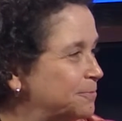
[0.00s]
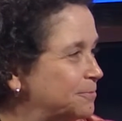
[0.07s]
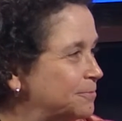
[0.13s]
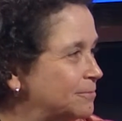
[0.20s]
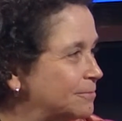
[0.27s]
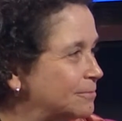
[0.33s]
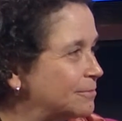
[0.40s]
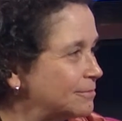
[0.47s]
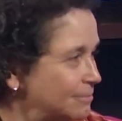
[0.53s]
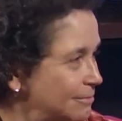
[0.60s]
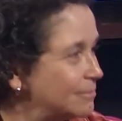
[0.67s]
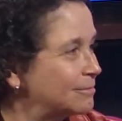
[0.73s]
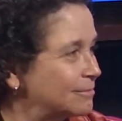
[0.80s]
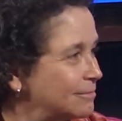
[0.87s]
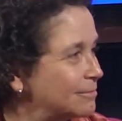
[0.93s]
Yeah.
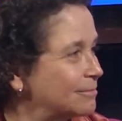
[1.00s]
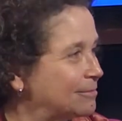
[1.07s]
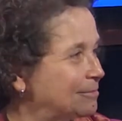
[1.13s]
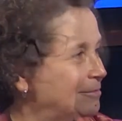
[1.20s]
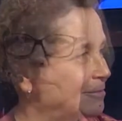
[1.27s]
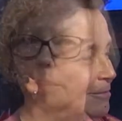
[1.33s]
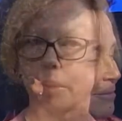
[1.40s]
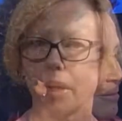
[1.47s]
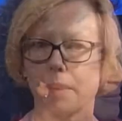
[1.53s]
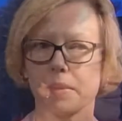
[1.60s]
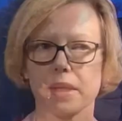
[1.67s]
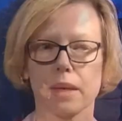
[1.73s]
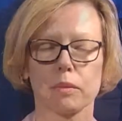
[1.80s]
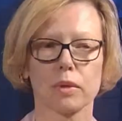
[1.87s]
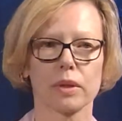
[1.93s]
Perhaps
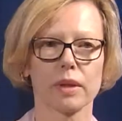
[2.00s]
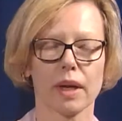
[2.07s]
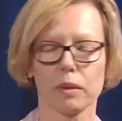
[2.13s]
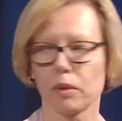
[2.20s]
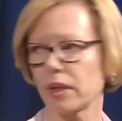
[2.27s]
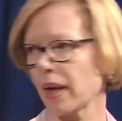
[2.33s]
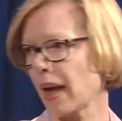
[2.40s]
I would